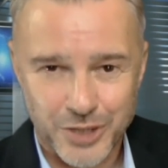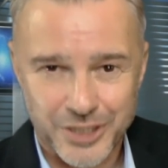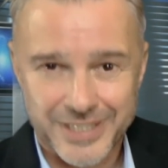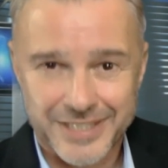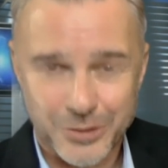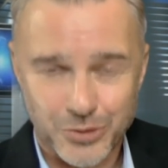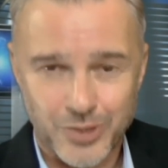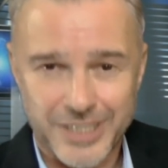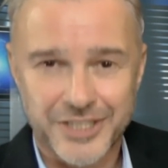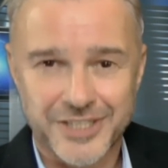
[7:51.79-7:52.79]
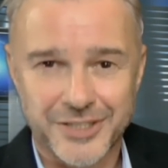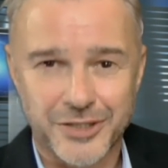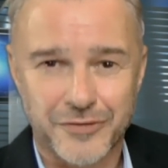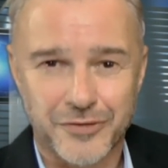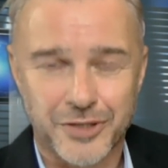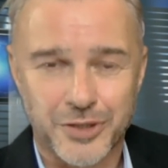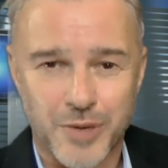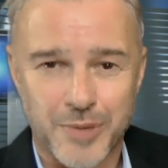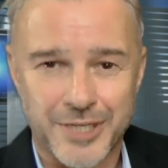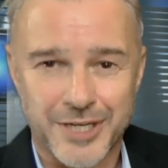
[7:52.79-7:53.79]
watching to register for
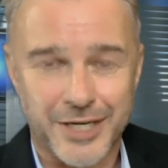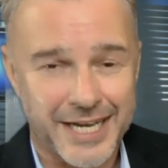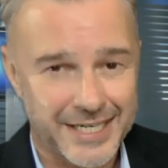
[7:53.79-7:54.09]
your webinar,